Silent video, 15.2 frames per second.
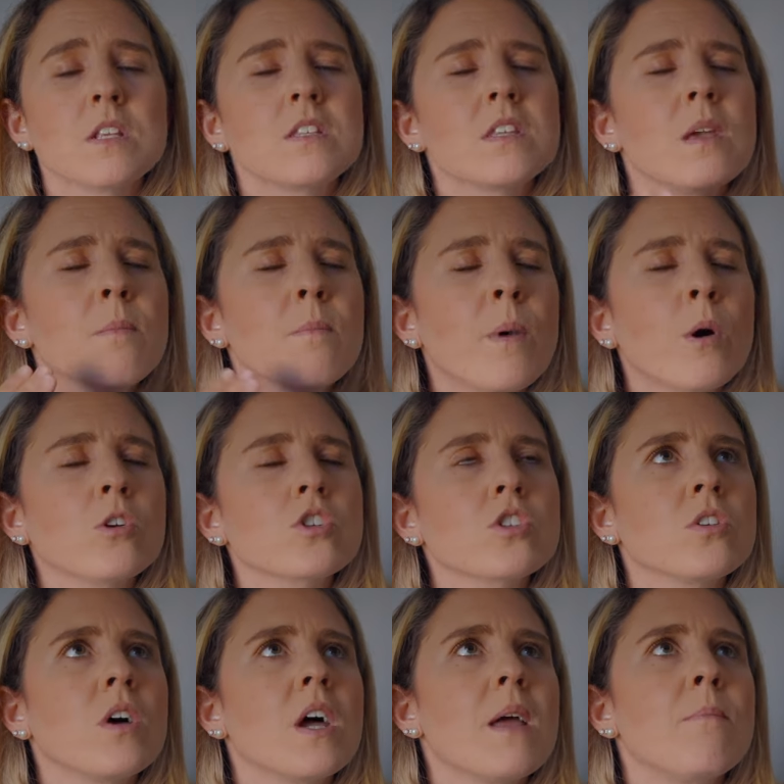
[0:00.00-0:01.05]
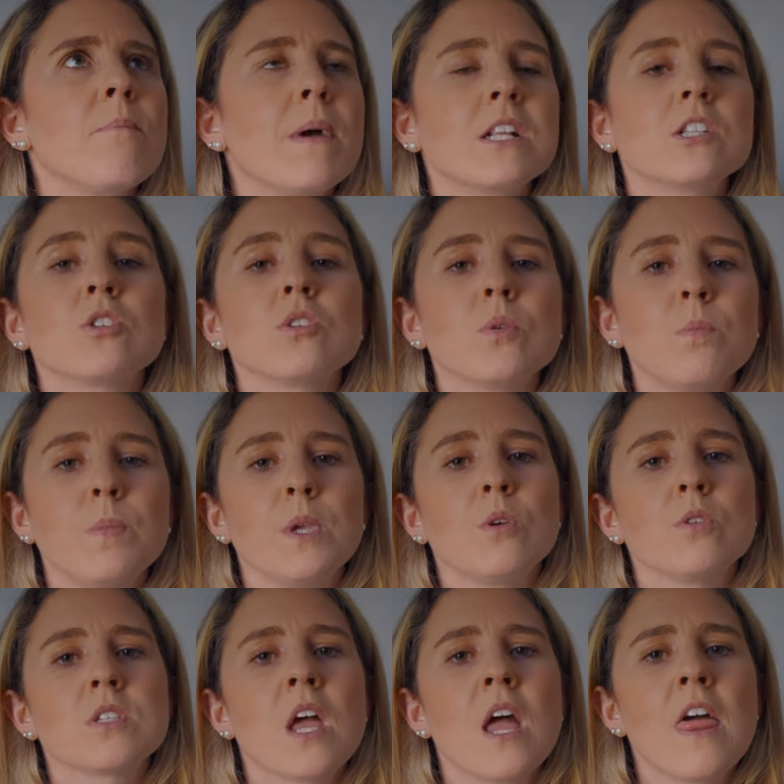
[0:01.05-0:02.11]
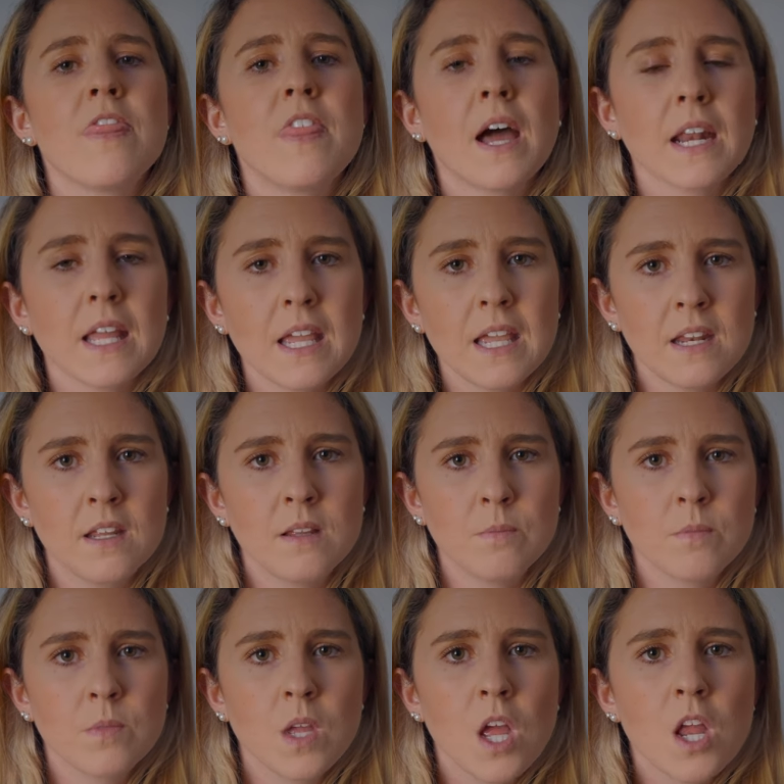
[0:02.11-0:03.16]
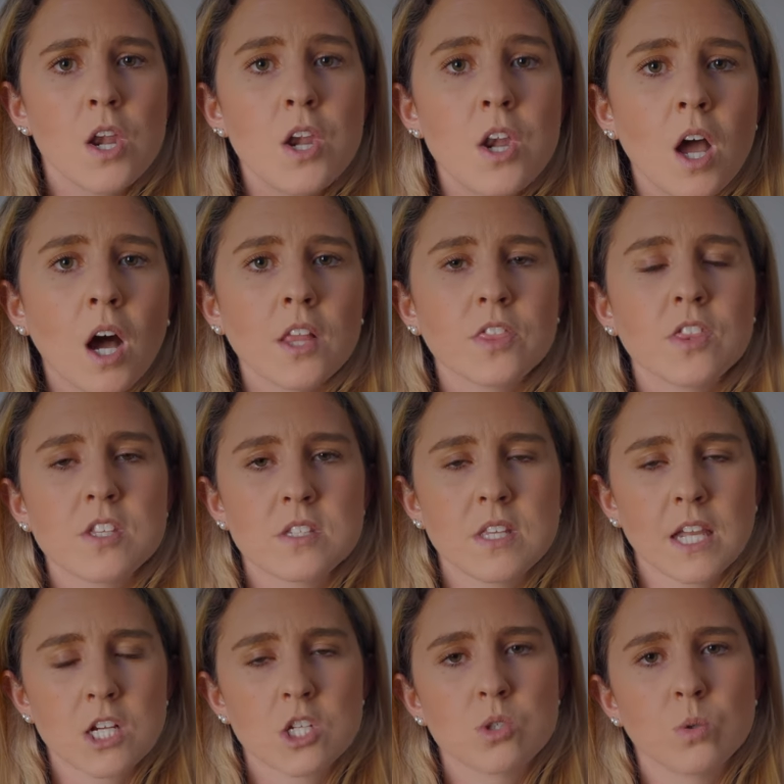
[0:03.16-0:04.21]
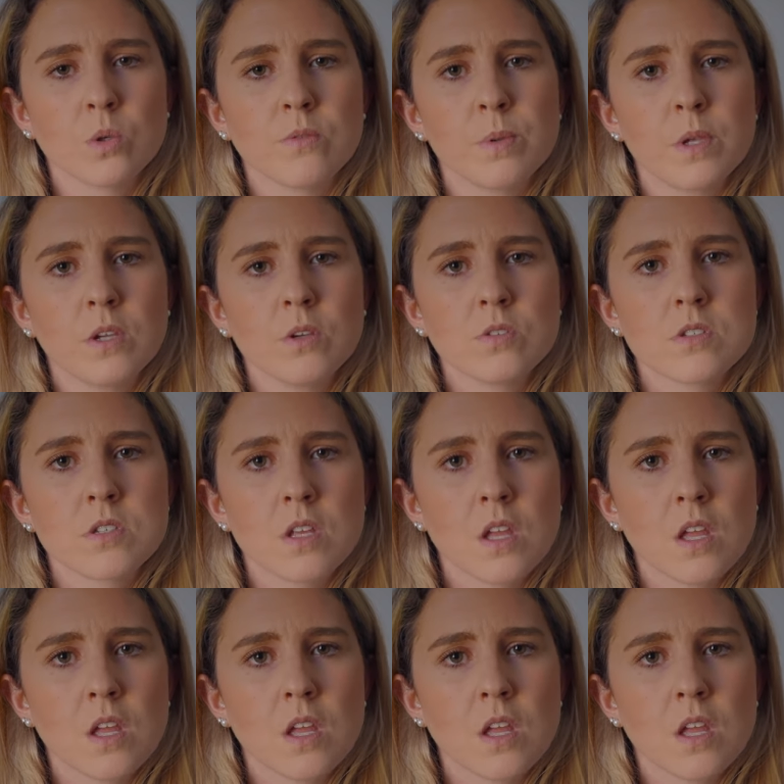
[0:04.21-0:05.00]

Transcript: It's the emotional and mental abuse that hit him, not the sexual abuse.